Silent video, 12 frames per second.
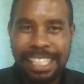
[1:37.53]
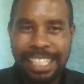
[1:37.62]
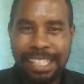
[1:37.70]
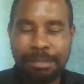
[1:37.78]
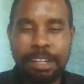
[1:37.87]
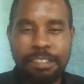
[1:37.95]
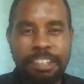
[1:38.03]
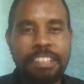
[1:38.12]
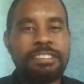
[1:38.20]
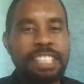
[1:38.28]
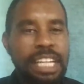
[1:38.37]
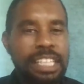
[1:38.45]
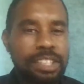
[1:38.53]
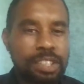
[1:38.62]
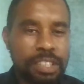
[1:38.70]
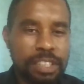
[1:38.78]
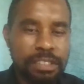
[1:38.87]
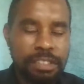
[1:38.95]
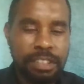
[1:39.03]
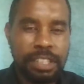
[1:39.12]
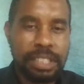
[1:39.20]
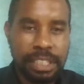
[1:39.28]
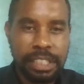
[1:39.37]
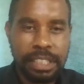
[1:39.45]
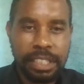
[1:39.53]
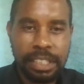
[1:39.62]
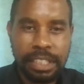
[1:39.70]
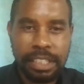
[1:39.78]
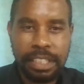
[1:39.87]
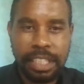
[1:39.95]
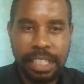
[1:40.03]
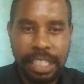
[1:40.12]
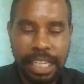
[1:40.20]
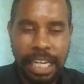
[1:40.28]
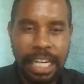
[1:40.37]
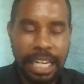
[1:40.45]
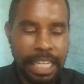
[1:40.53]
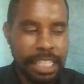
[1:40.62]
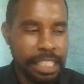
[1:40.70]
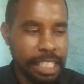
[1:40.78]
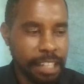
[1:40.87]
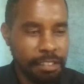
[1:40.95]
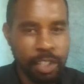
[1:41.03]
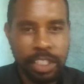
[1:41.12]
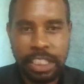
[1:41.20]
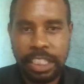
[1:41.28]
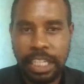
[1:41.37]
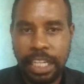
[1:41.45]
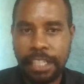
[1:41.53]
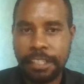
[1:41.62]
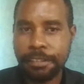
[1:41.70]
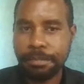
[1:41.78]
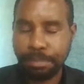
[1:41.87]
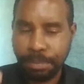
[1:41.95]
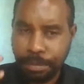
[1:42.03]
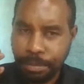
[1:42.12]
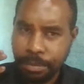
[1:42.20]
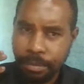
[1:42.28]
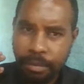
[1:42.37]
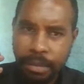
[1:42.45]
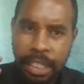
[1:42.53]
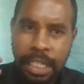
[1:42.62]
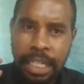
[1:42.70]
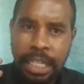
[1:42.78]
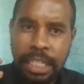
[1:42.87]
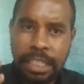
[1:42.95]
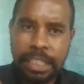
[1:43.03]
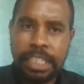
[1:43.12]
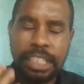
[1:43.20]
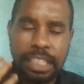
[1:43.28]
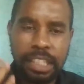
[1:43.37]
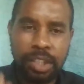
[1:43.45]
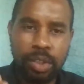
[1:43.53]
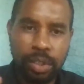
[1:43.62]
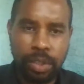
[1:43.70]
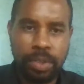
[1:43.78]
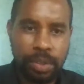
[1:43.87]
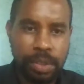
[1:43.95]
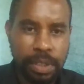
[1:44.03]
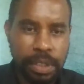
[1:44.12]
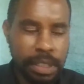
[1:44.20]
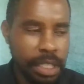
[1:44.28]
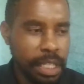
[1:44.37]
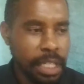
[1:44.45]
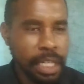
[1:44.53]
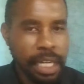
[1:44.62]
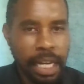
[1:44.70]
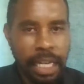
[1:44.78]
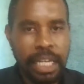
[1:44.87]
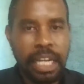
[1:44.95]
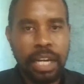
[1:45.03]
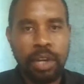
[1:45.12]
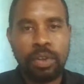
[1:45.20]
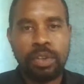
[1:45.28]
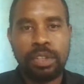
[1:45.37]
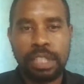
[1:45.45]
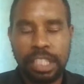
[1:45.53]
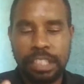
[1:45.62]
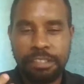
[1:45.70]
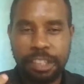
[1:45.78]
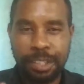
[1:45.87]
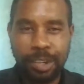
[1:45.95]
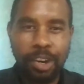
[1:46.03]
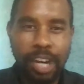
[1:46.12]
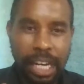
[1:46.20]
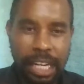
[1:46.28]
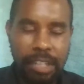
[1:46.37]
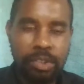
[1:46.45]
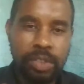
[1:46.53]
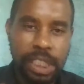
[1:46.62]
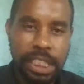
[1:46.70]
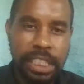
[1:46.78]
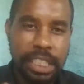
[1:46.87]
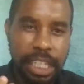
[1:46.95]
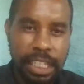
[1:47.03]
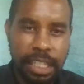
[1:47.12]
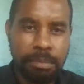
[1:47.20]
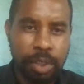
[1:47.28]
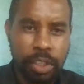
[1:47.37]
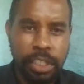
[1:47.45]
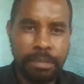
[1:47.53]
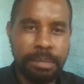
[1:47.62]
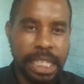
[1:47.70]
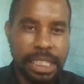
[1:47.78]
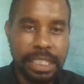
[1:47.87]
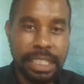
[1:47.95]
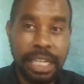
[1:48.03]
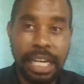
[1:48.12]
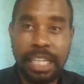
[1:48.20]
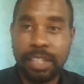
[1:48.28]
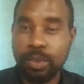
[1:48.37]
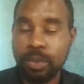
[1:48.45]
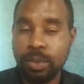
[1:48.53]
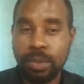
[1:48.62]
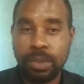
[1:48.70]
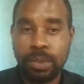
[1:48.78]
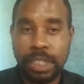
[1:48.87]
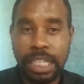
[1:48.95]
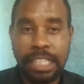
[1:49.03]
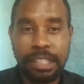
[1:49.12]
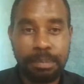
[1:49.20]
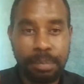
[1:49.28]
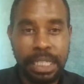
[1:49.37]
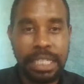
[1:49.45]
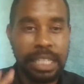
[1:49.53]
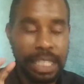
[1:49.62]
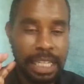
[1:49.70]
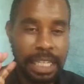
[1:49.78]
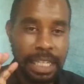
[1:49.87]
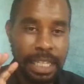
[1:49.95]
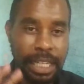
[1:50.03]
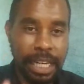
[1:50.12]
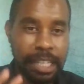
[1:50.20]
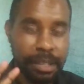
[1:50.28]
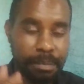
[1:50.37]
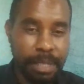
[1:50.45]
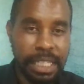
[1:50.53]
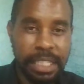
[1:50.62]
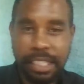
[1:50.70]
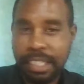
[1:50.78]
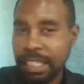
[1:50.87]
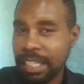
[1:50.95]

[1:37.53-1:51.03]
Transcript: in my 5 years of in grant writing, I've noticed that this is not true. And now, if you go around with this assumption in mind and you just spend the grant money